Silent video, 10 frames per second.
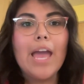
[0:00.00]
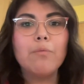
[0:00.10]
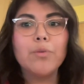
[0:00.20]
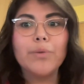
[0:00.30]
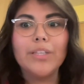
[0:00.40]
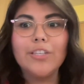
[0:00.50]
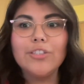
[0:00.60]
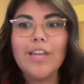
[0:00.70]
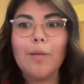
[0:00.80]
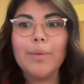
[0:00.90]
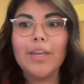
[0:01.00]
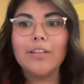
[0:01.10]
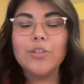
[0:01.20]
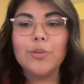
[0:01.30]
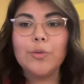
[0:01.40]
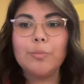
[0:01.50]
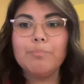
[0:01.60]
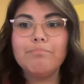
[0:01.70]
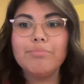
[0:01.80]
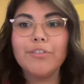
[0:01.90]
And we're really just helping to
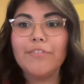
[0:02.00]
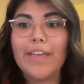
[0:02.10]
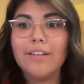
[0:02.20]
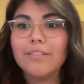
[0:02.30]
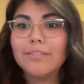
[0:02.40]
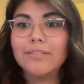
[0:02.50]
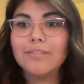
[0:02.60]
prevent